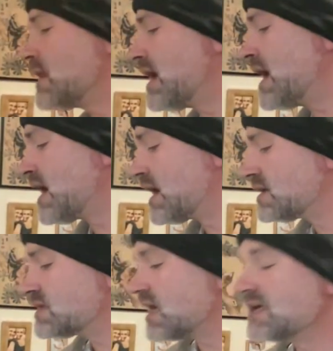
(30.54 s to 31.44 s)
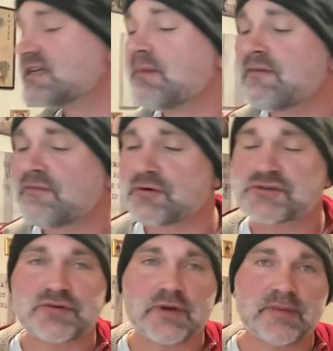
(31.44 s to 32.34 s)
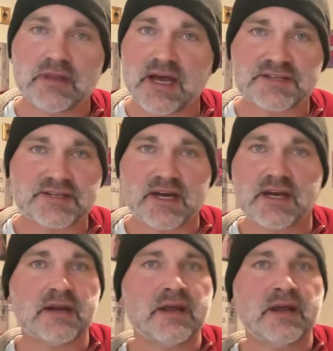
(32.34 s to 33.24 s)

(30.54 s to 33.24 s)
And I did my first treatment last night.